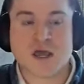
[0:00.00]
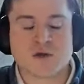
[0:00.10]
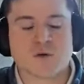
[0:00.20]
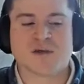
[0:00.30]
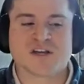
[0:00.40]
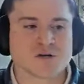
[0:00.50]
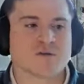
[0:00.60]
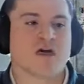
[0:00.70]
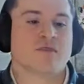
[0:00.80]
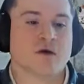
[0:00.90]
you want to make
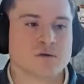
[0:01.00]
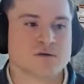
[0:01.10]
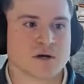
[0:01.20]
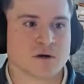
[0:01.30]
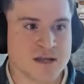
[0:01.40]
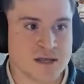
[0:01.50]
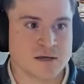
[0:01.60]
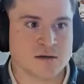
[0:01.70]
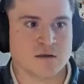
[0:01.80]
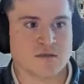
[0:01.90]
sure that those are
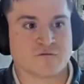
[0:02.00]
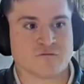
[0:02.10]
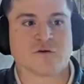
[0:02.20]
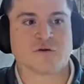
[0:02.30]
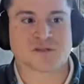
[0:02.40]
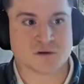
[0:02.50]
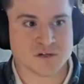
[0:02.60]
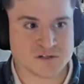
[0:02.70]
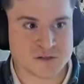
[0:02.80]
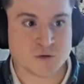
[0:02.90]
in the first
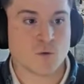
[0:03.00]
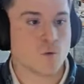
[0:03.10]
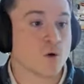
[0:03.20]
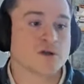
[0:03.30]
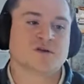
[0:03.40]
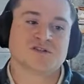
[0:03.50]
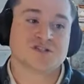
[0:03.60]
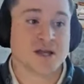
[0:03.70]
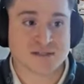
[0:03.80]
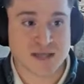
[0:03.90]
32, or you can
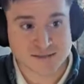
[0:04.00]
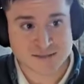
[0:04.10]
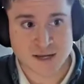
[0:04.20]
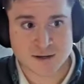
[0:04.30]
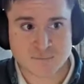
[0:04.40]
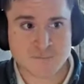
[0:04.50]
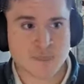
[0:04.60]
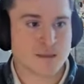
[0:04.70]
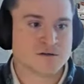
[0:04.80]
change that setting.